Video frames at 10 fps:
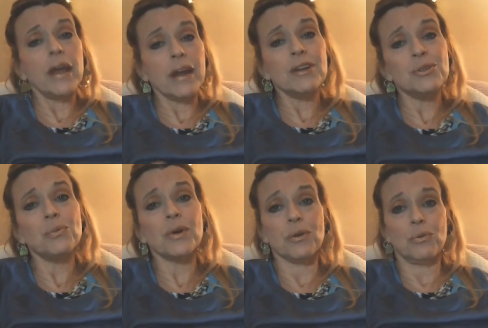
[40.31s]
And I
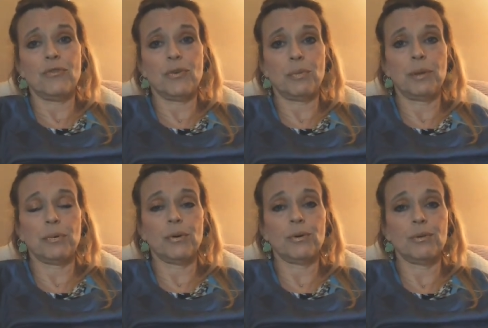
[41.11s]
do want to read for
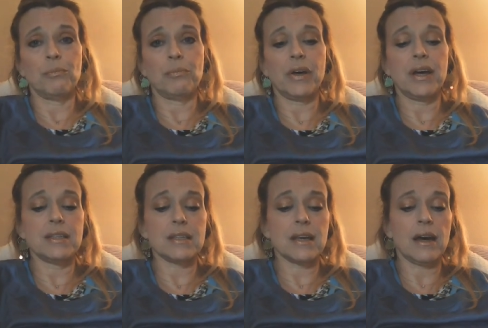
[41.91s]
people,
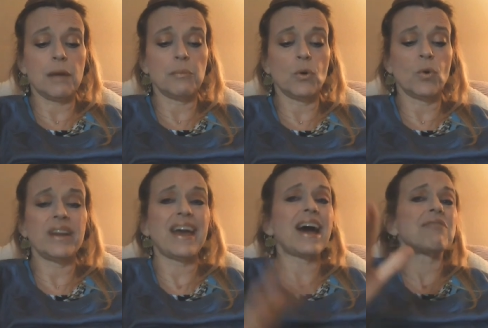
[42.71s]
but I'm
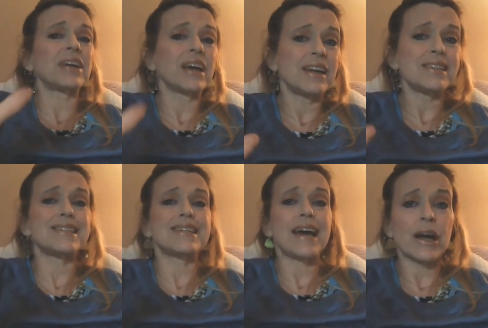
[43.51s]
going to have to kind of
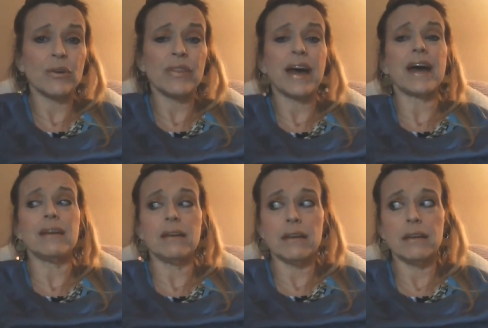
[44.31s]
stagger
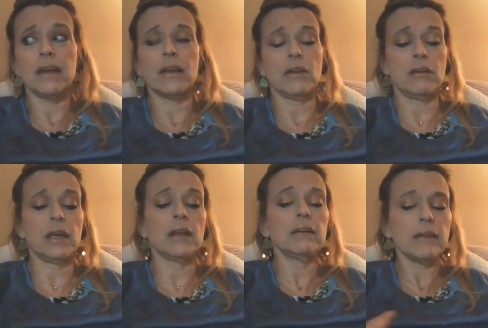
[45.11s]
that uh,
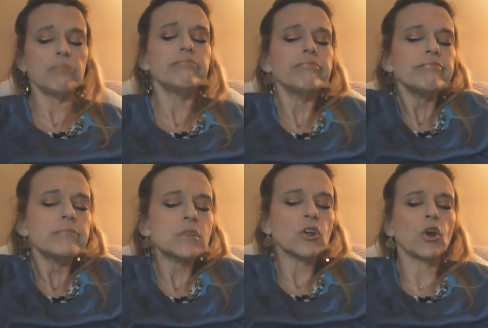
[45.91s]
and
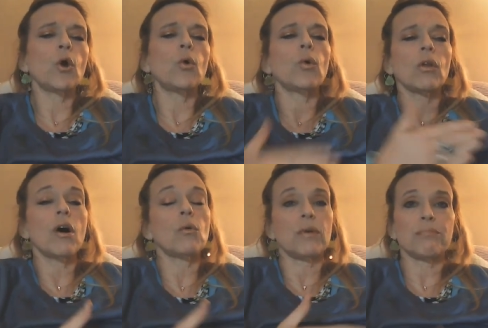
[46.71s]
to go
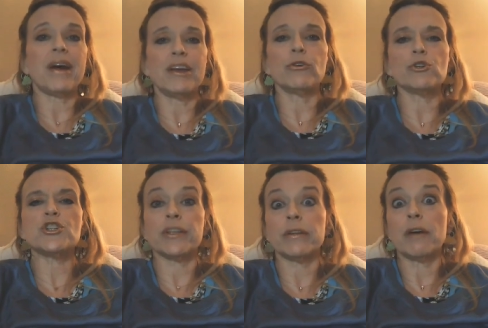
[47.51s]
along with my
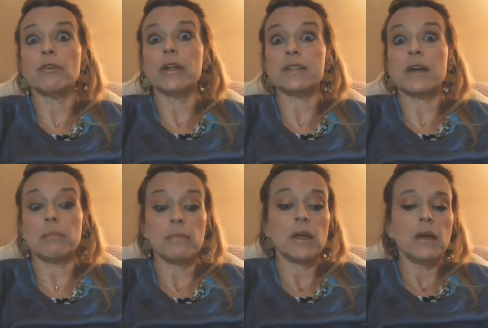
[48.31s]
energy level as
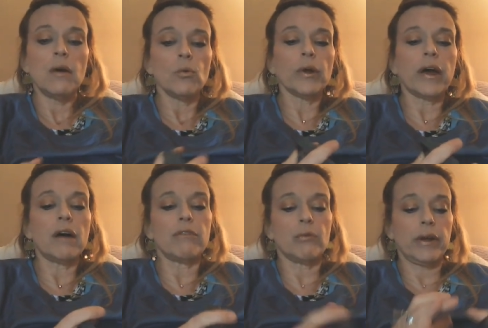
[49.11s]
I'm
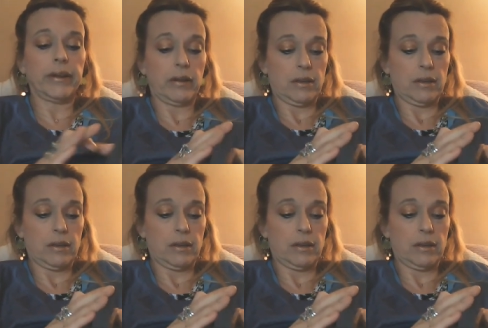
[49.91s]
recovering.